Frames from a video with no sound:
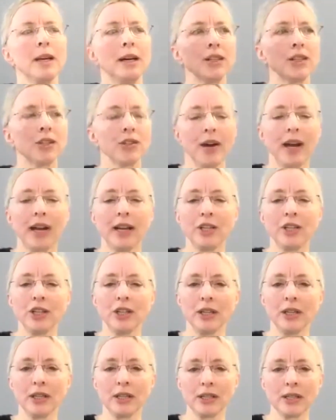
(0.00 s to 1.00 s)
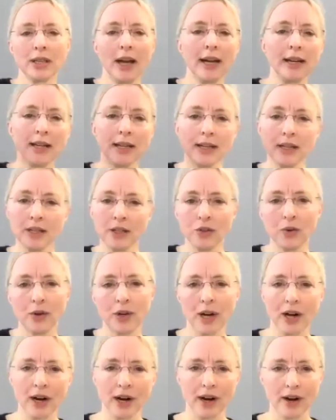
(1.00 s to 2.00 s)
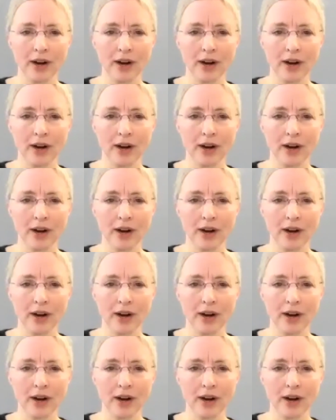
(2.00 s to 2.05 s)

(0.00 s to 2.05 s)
strategy is, I need a new car.